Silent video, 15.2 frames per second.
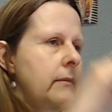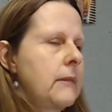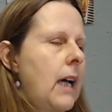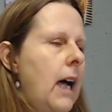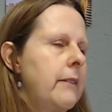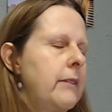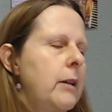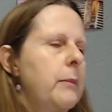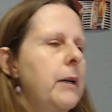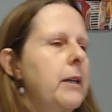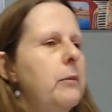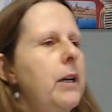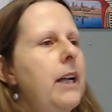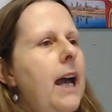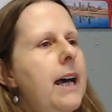I have no better
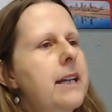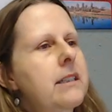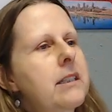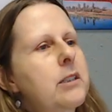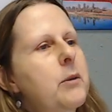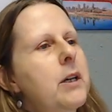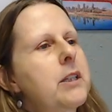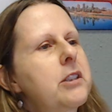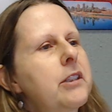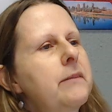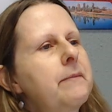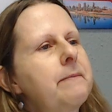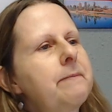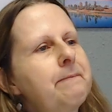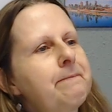way to ask this question.
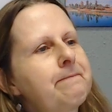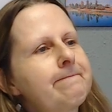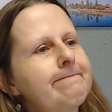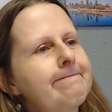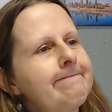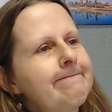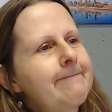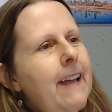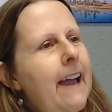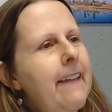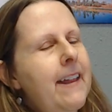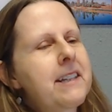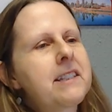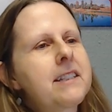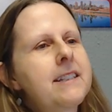And
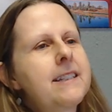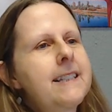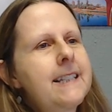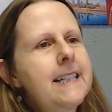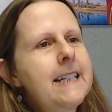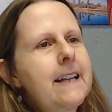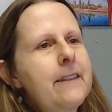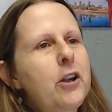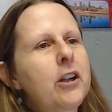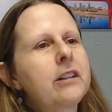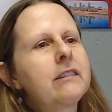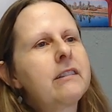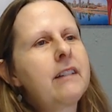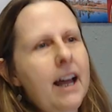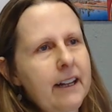that's there are
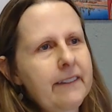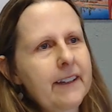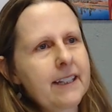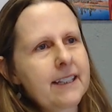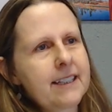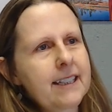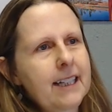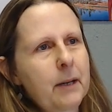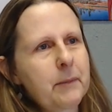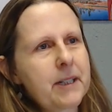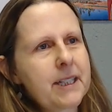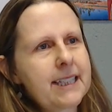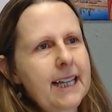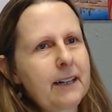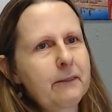a lot of things that come in a
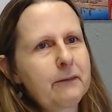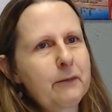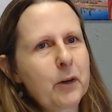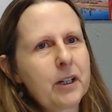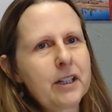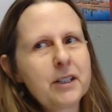set of four.